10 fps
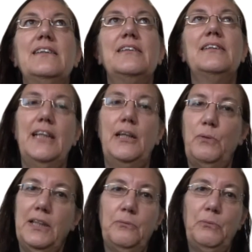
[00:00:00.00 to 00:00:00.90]
Yeah,
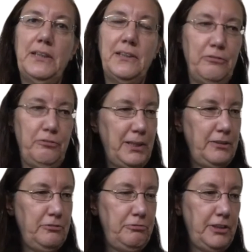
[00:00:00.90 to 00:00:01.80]
one of
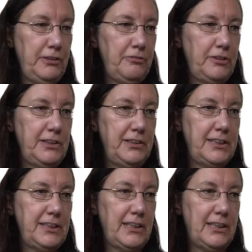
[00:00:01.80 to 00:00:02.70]
my favorite
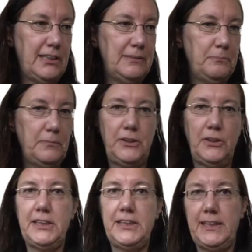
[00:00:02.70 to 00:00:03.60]

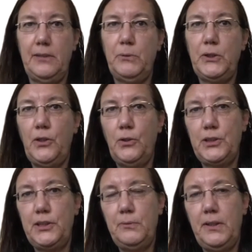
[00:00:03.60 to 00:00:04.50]
stories is I work
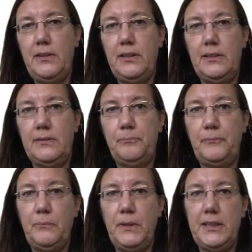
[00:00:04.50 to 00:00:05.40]
closely with
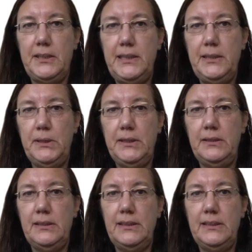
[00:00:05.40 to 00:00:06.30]
the team
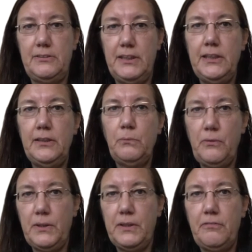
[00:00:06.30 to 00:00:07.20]
in Israel, with
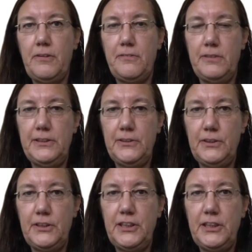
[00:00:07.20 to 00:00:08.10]
one of the
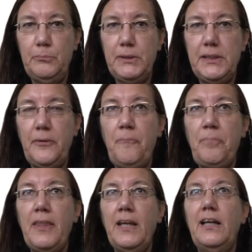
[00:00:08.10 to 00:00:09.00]
research teams,
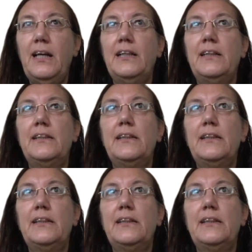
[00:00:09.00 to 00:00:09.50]
and